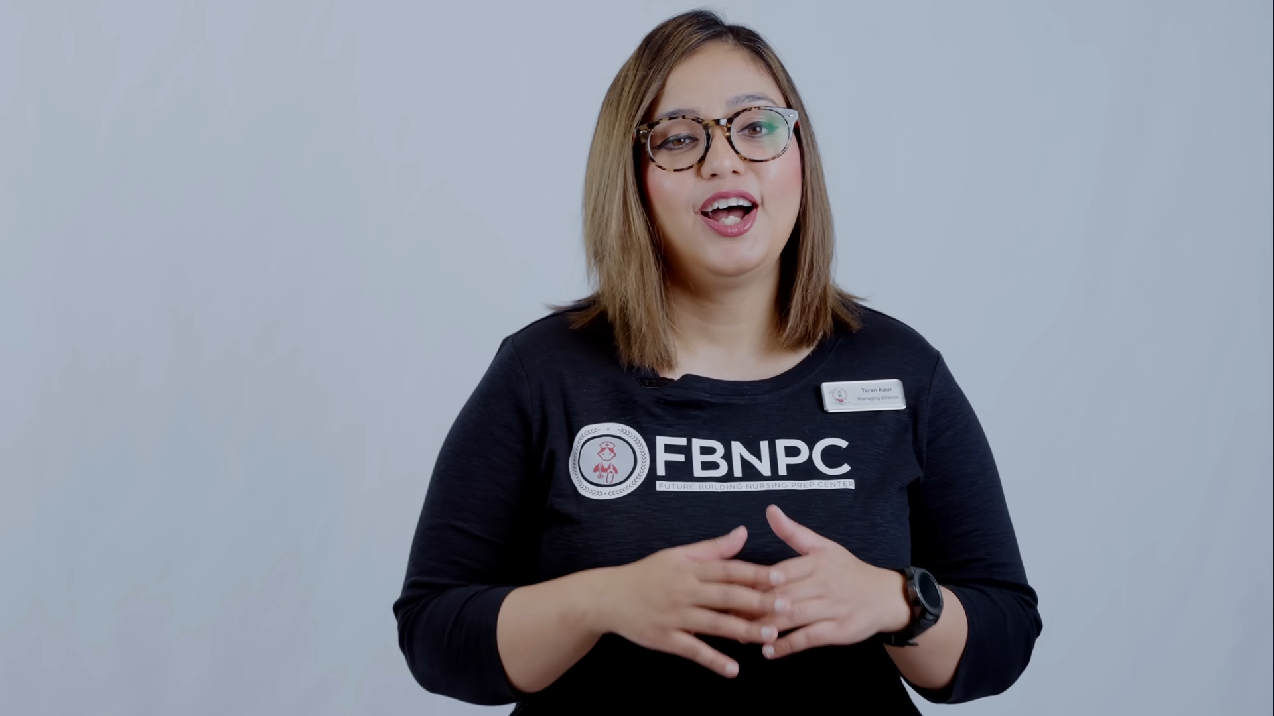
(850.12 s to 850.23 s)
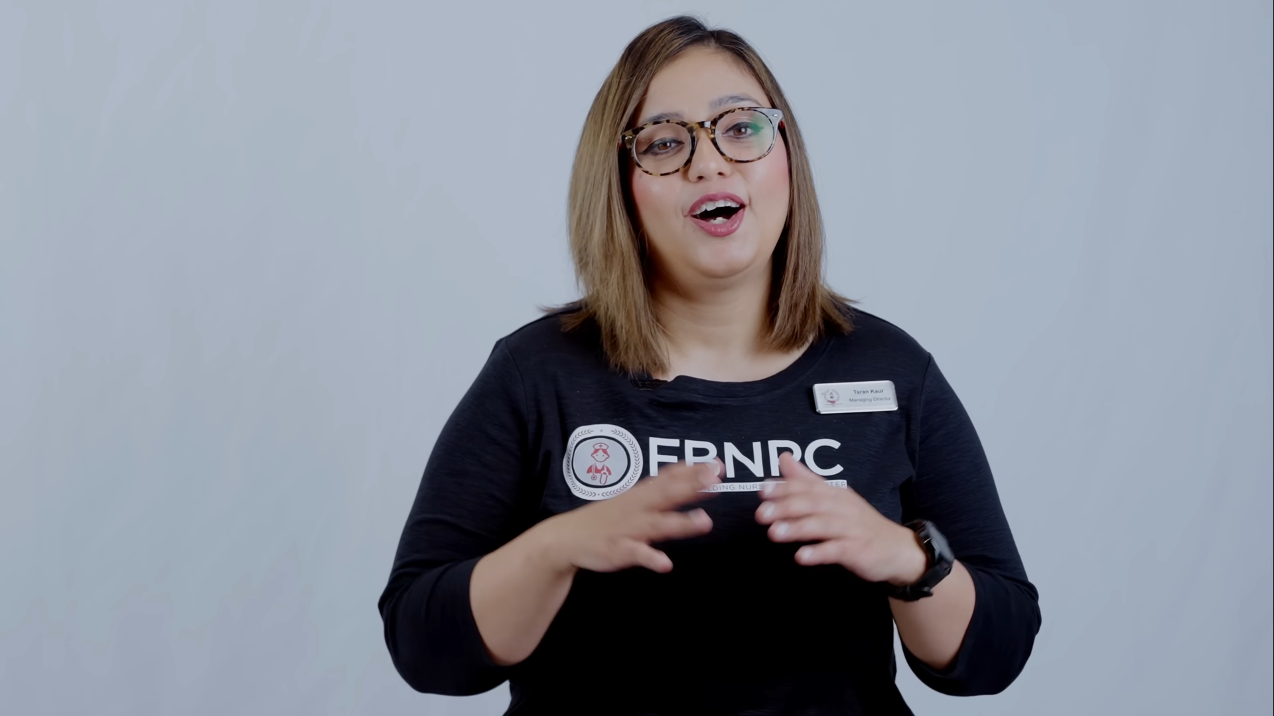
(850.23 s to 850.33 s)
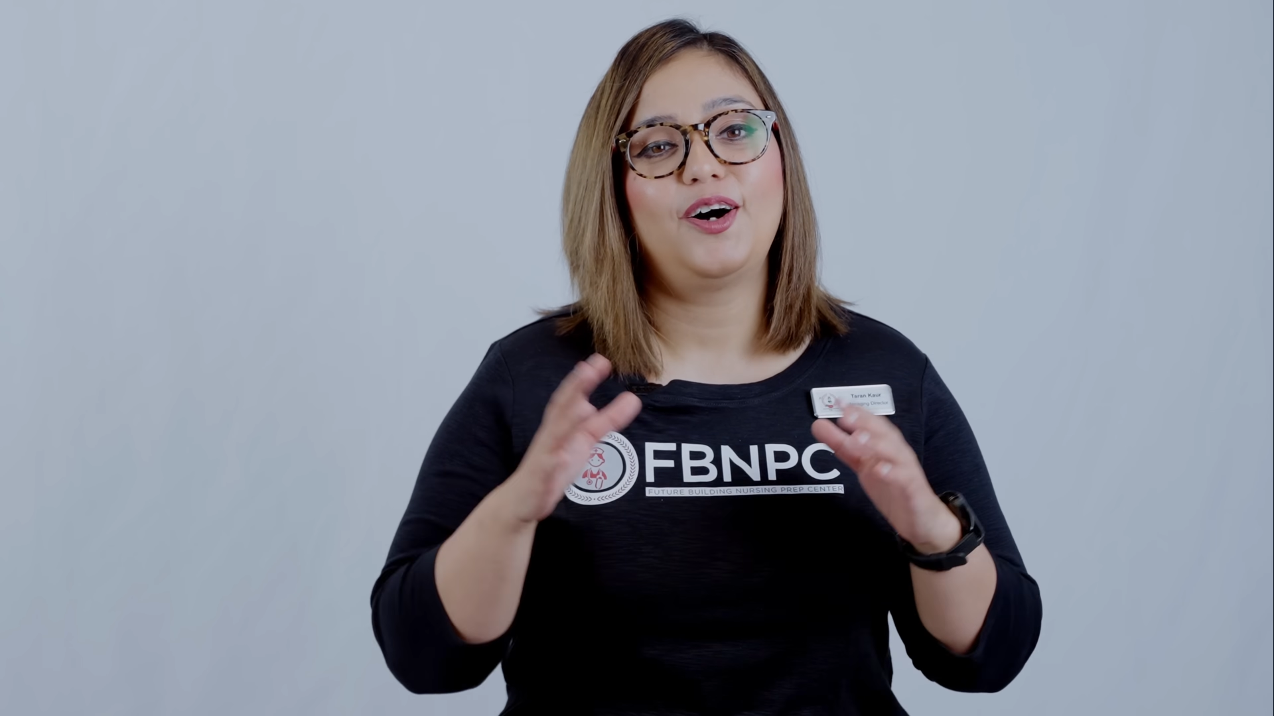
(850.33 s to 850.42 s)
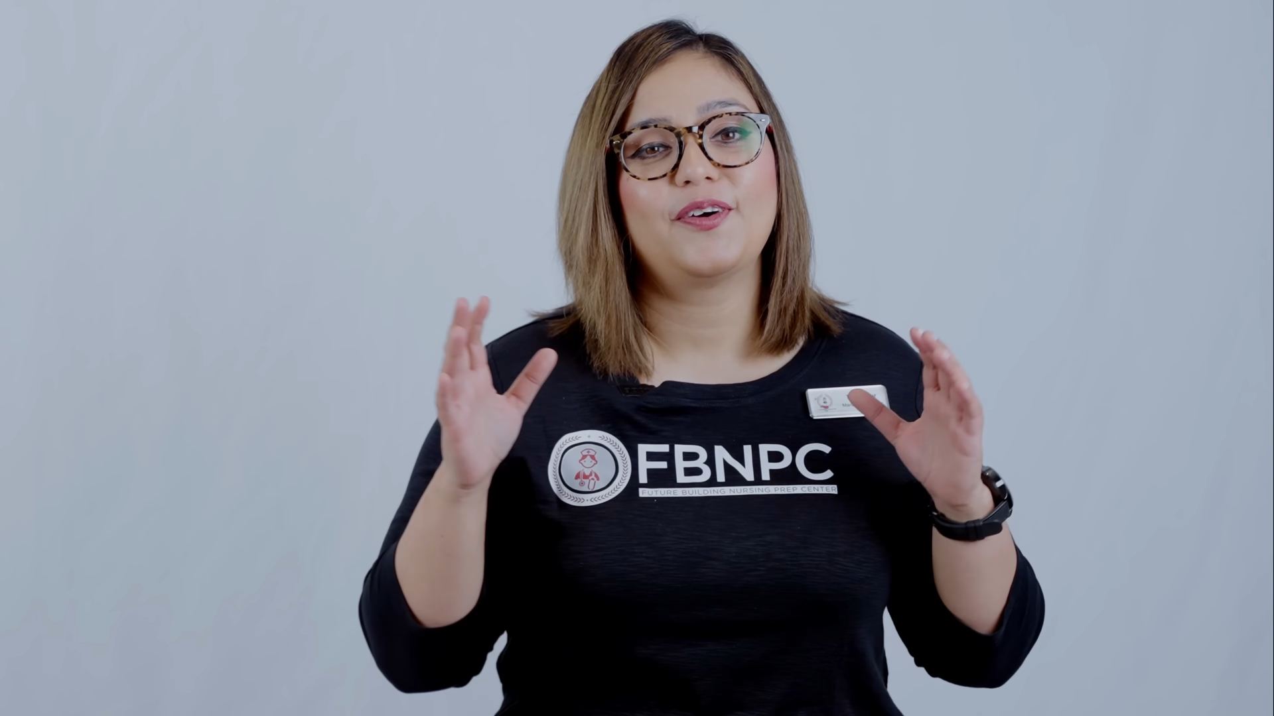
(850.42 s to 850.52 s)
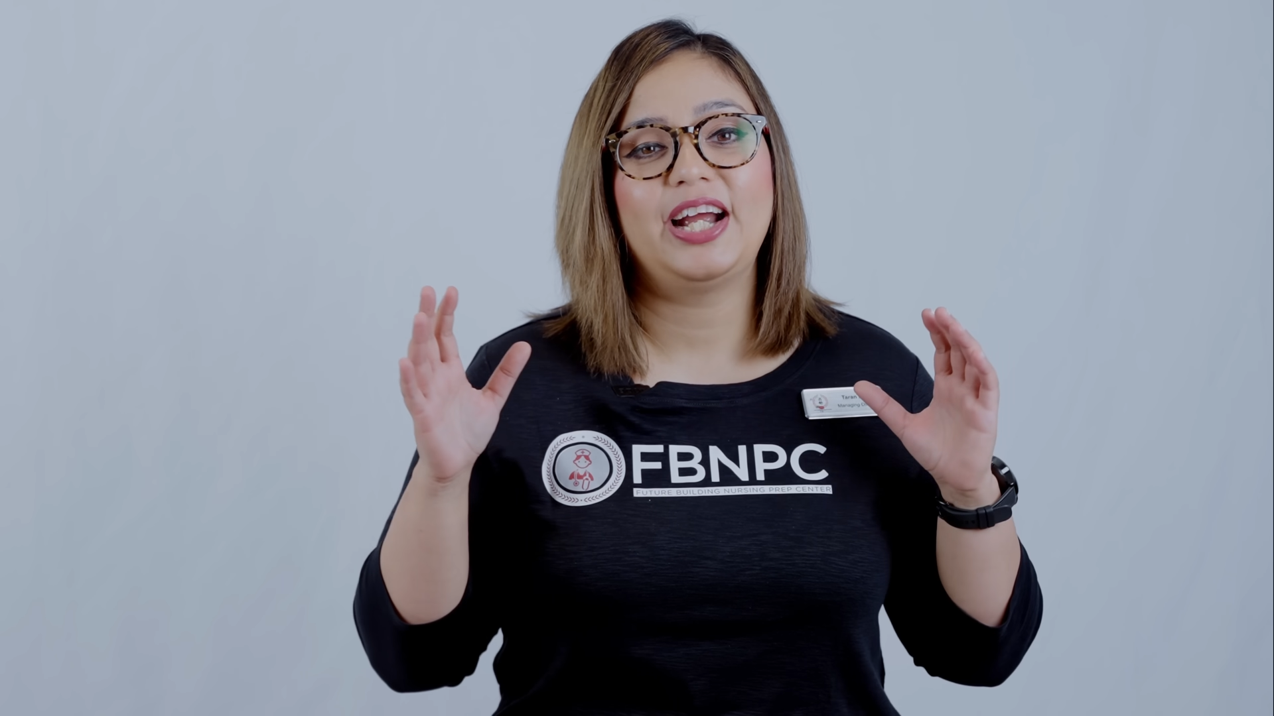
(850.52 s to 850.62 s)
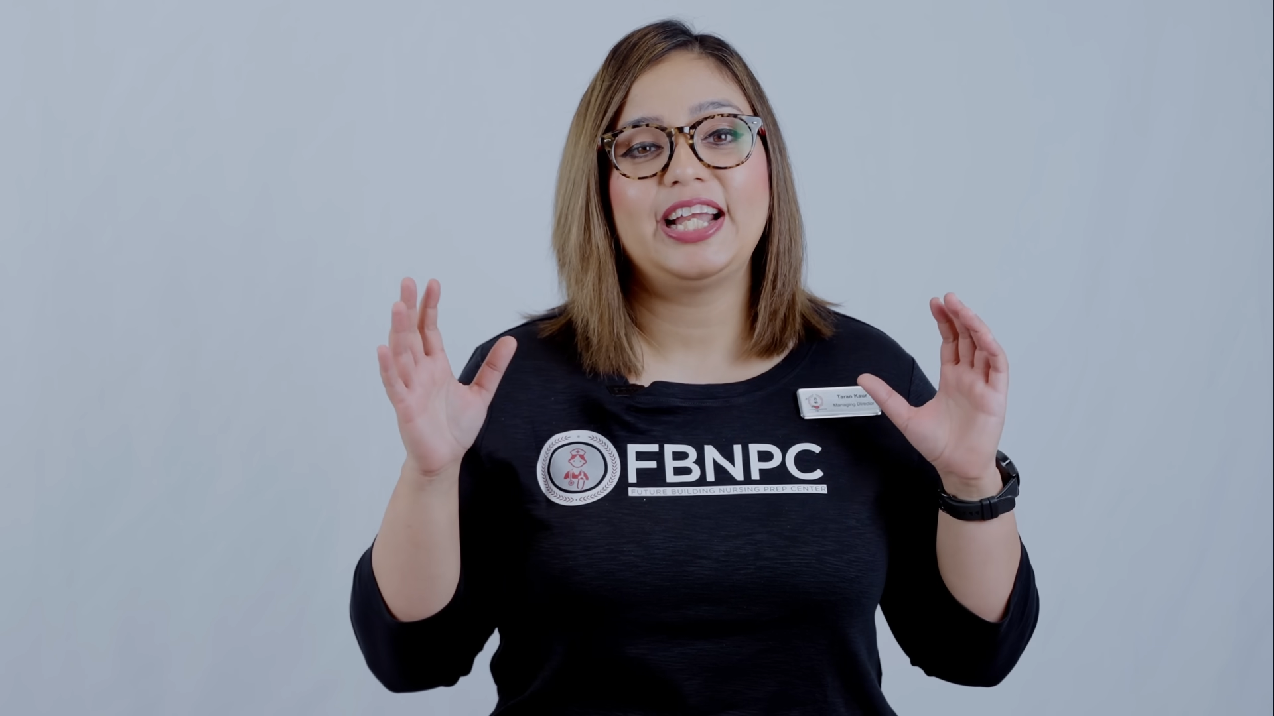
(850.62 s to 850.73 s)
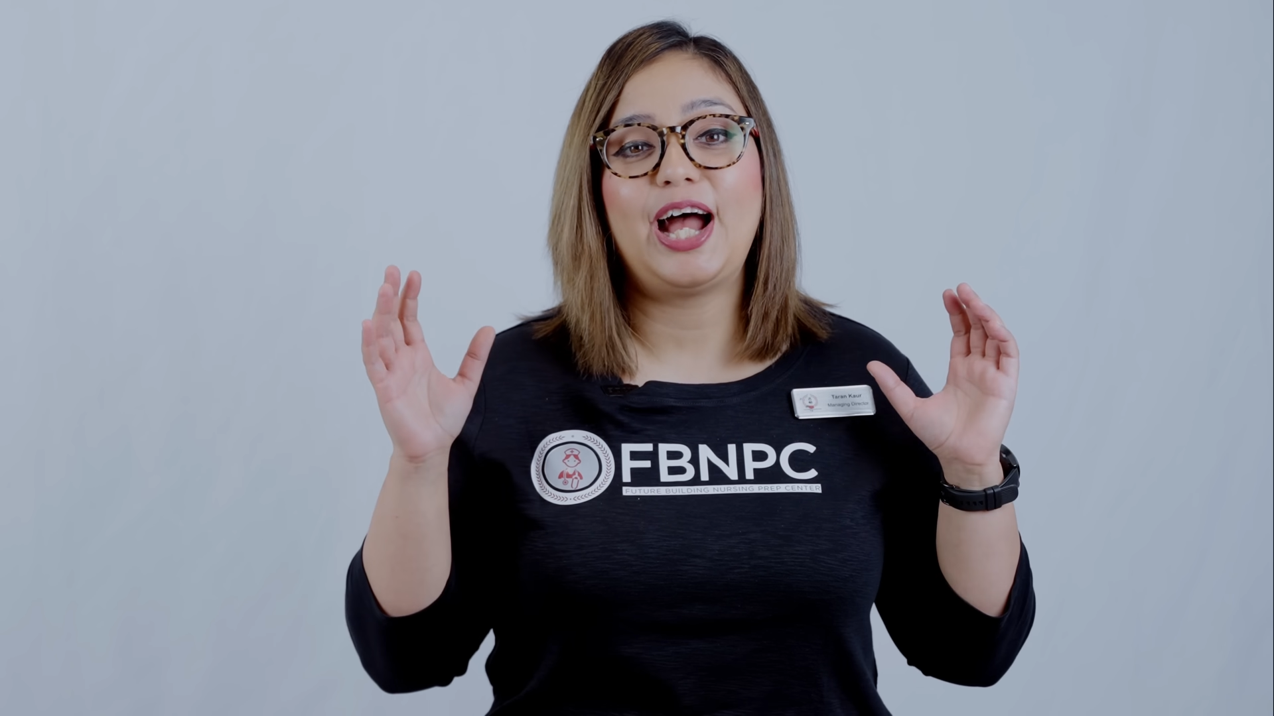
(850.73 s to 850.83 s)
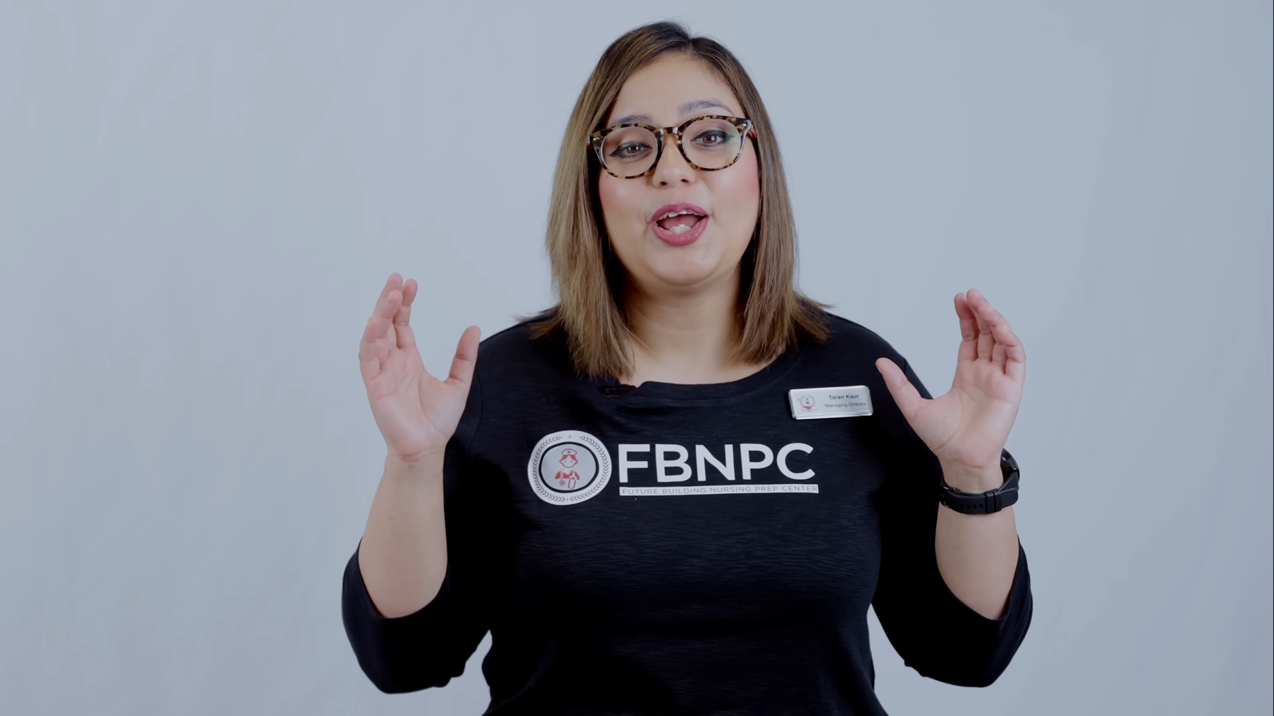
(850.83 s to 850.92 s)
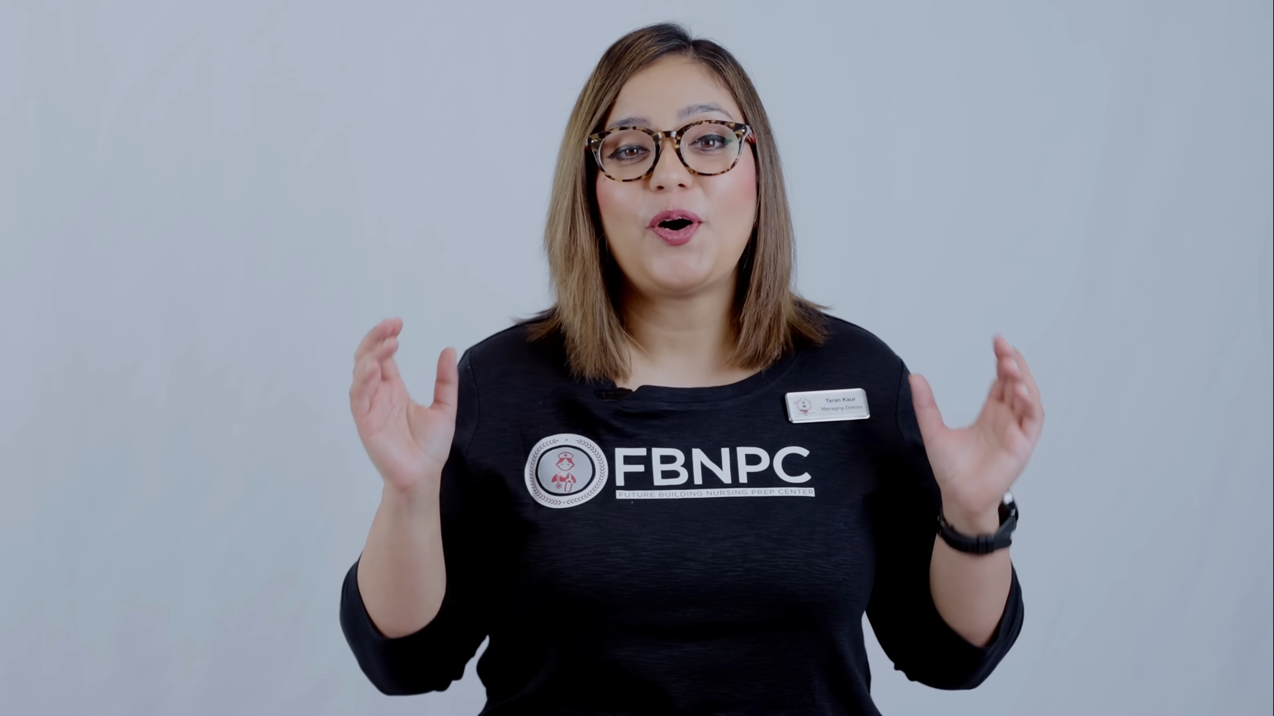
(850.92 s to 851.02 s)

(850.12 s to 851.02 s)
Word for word: All right, I